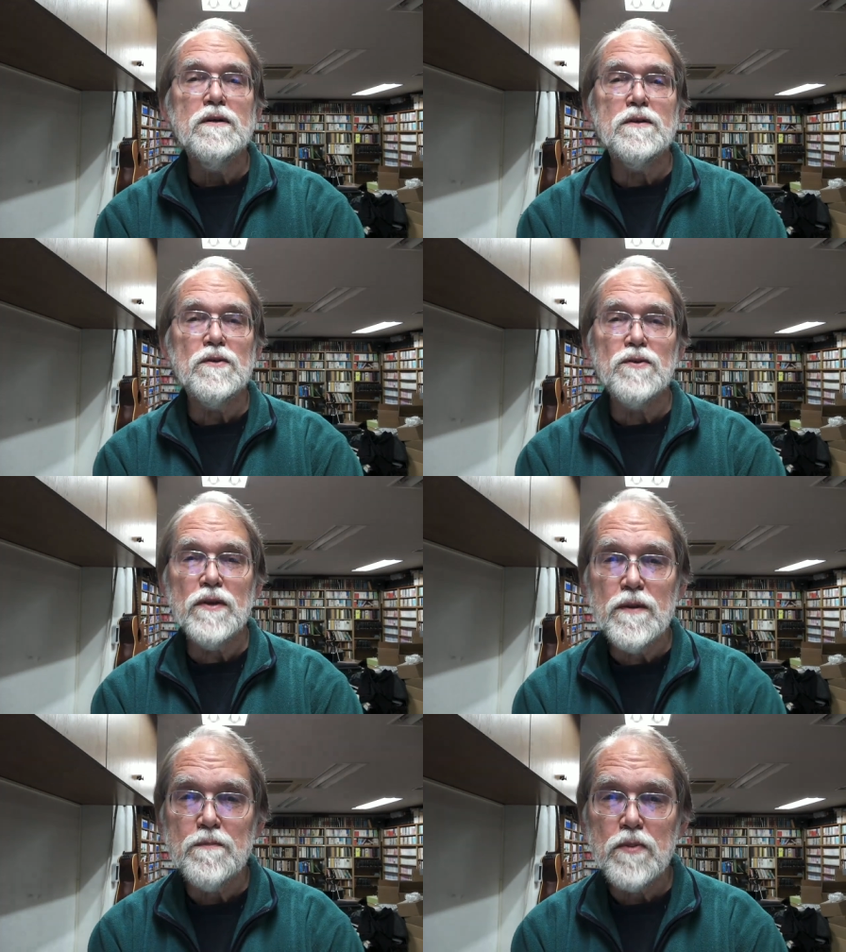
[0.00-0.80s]
Does it
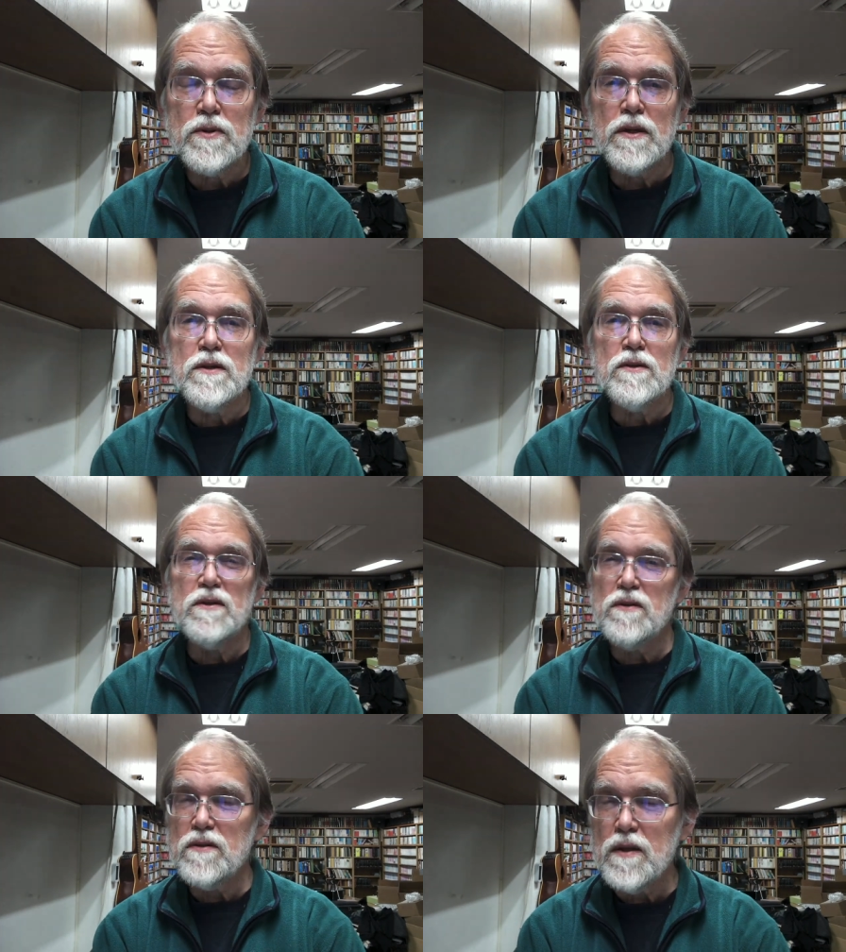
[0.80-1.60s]
seem potential?
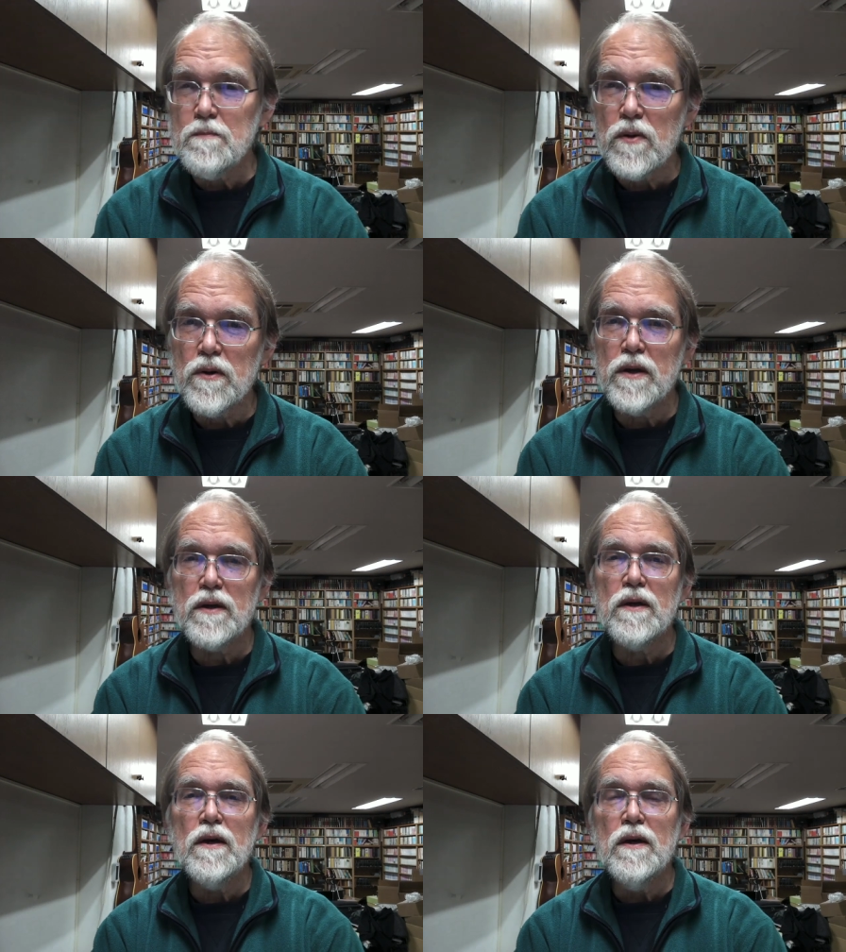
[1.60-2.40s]
Does it seem boring?